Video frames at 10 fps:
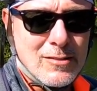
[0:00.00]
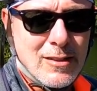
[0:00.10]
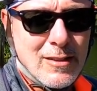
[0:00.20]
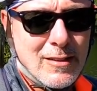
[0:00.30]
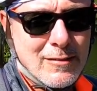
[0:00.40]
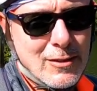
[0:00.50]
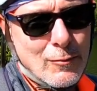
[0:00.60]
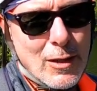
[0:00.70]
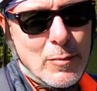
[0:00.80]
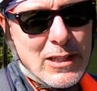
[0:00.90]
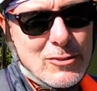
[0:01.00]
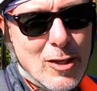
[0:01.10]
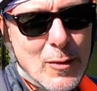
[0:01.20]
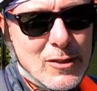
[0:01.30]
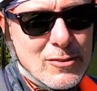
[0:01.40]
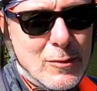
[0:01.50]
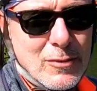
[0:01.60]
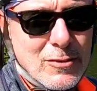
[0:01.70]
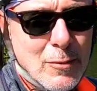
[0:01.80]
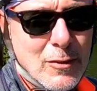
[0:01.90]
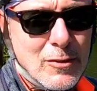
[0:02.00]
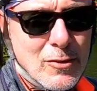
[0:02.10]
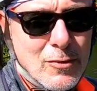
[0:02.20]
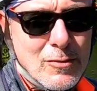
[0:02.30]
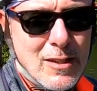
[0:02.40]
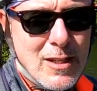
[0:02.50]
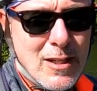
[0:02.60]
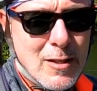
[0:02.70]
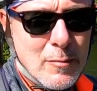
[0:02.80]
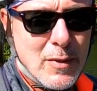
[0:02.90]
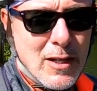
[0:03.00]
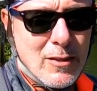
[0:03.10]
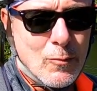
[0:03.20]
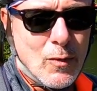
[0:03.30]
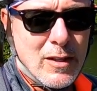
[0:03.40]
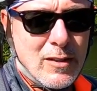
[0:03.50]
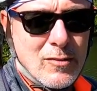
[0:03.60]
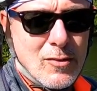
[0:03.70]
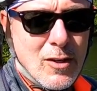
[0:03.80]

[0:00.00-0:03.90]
You can ride bikes on them also, which I'm going to do. But one is